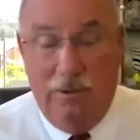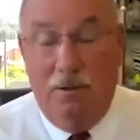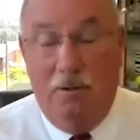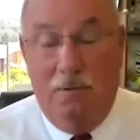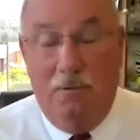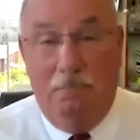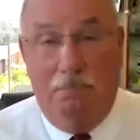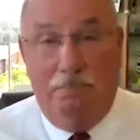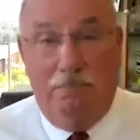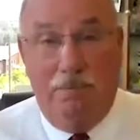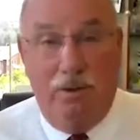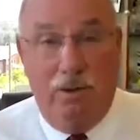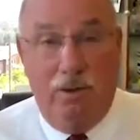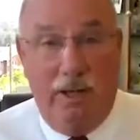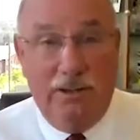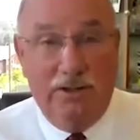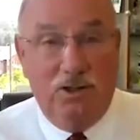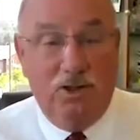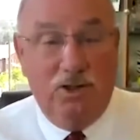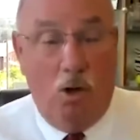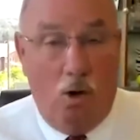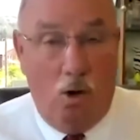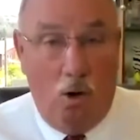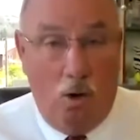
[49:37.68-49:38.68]
plus
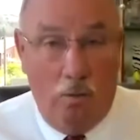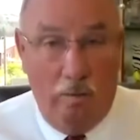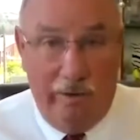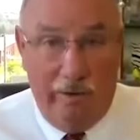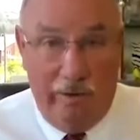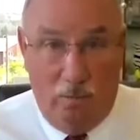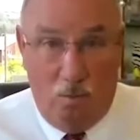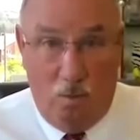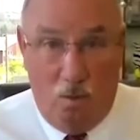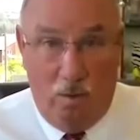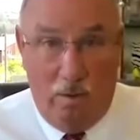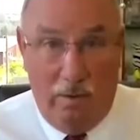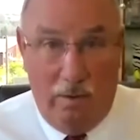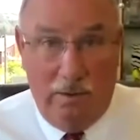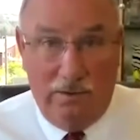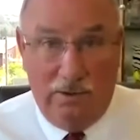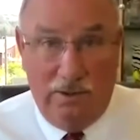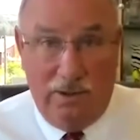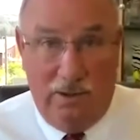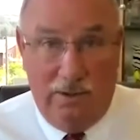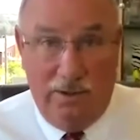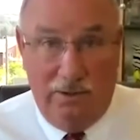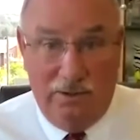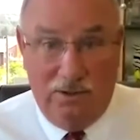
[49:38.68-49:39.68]
all their warrants
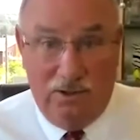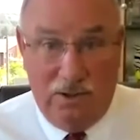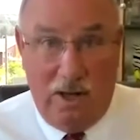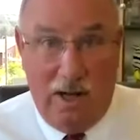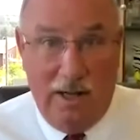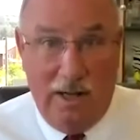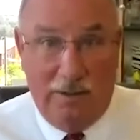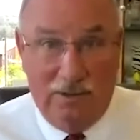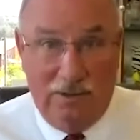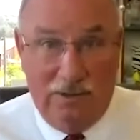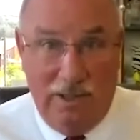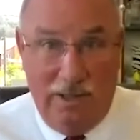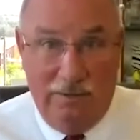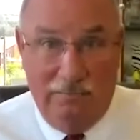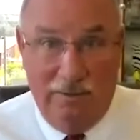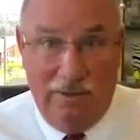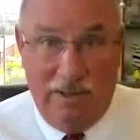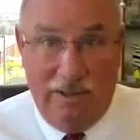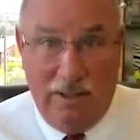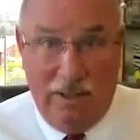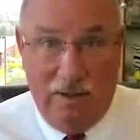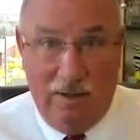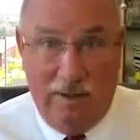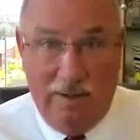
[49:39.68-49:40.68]
on the stocks and
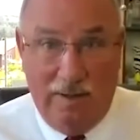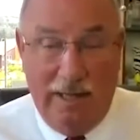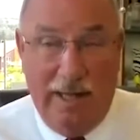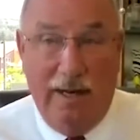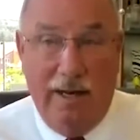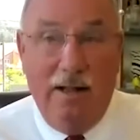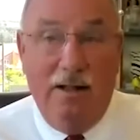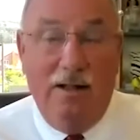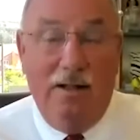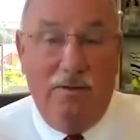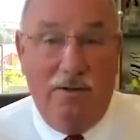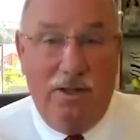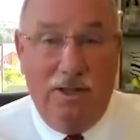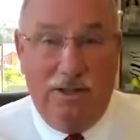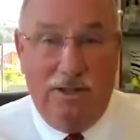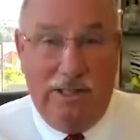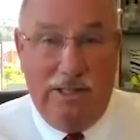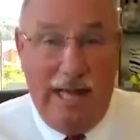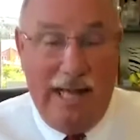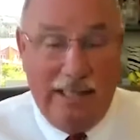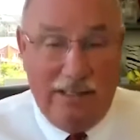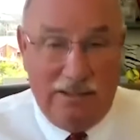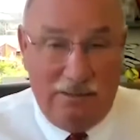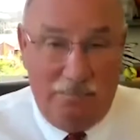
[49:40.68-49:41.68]
everything like that. The
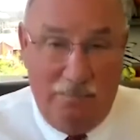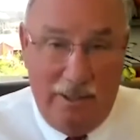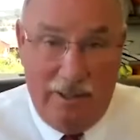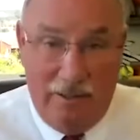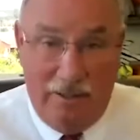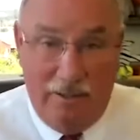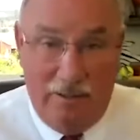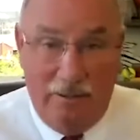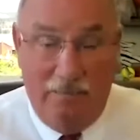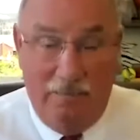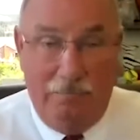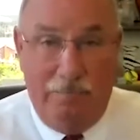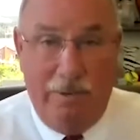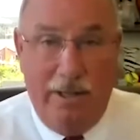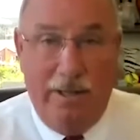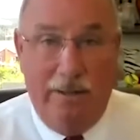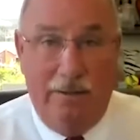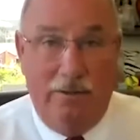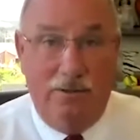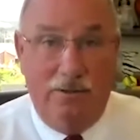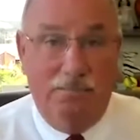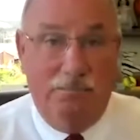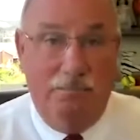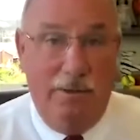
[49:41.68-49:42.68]

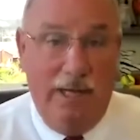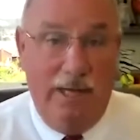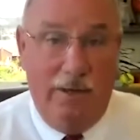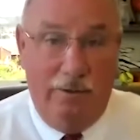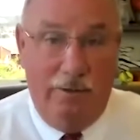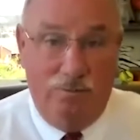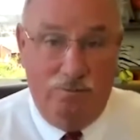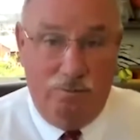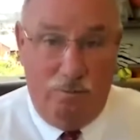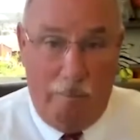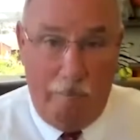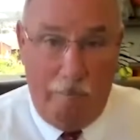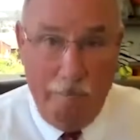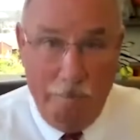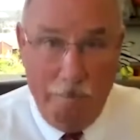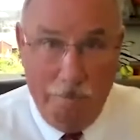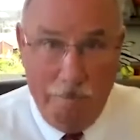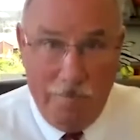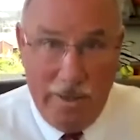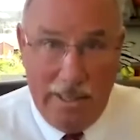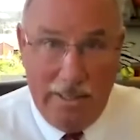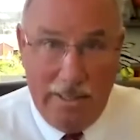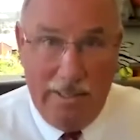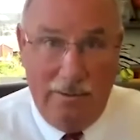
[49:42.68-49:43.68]
taxpayers made a
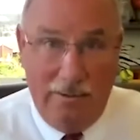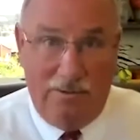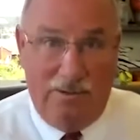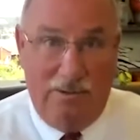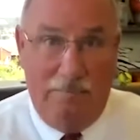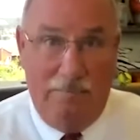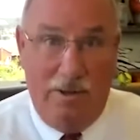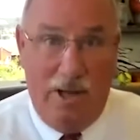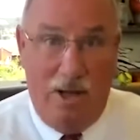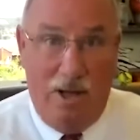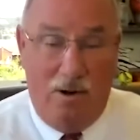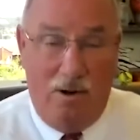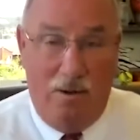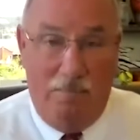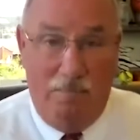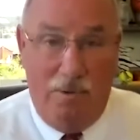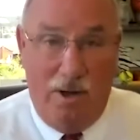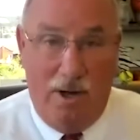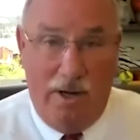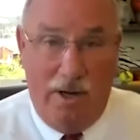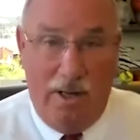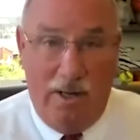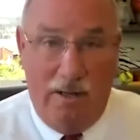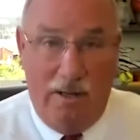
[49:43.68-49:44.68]
tremendous amount of
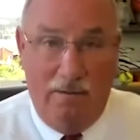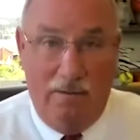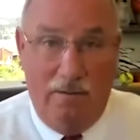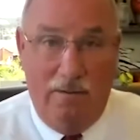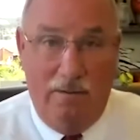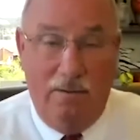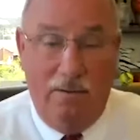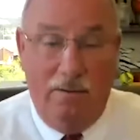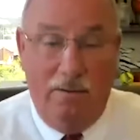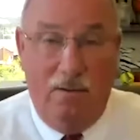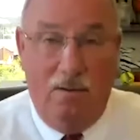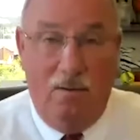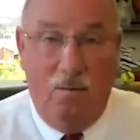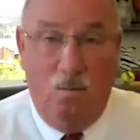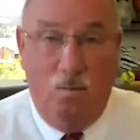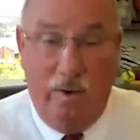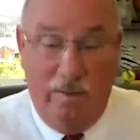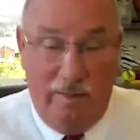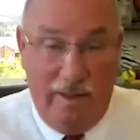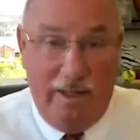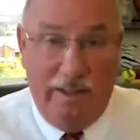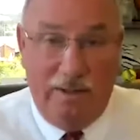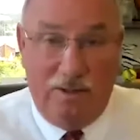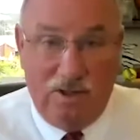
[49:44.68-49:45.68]
money, with
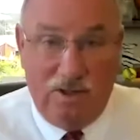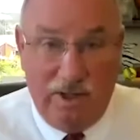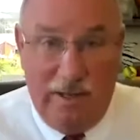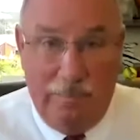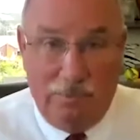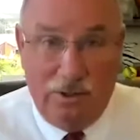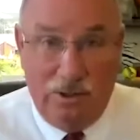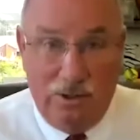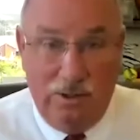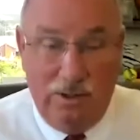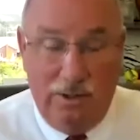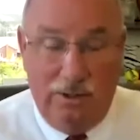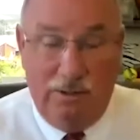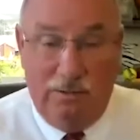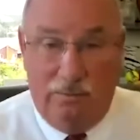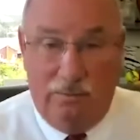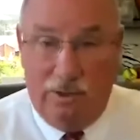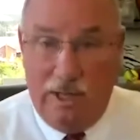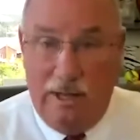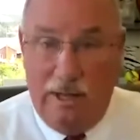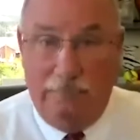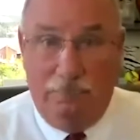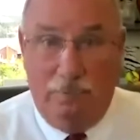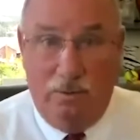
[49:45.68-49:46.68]
the exception, there were a
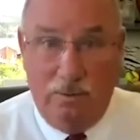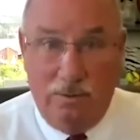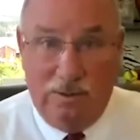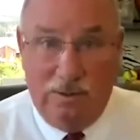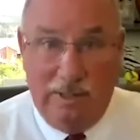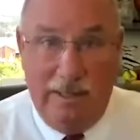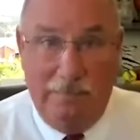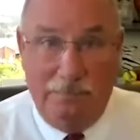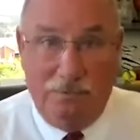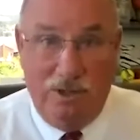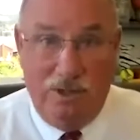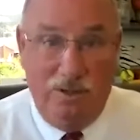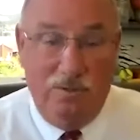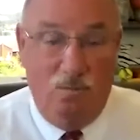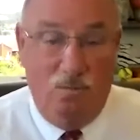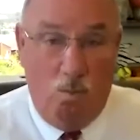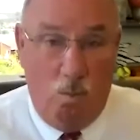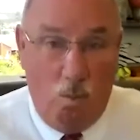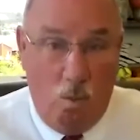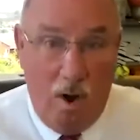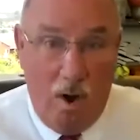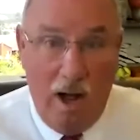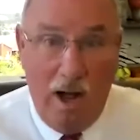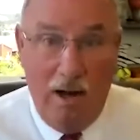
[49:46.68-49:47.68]
couple of exceptions,
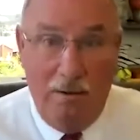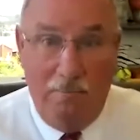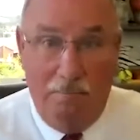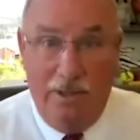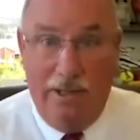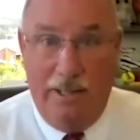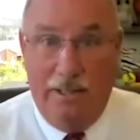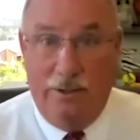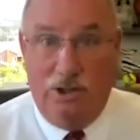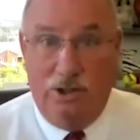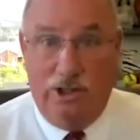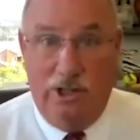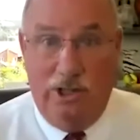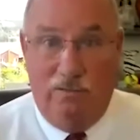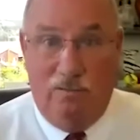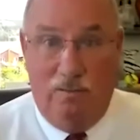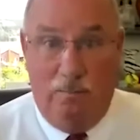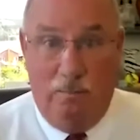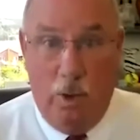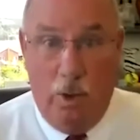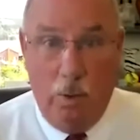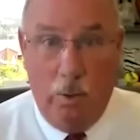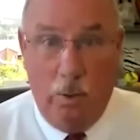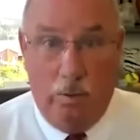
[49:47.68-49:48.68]
one being General
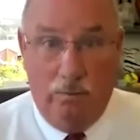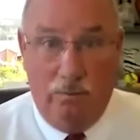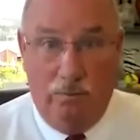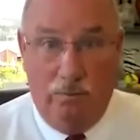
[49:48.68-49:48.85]
Motors.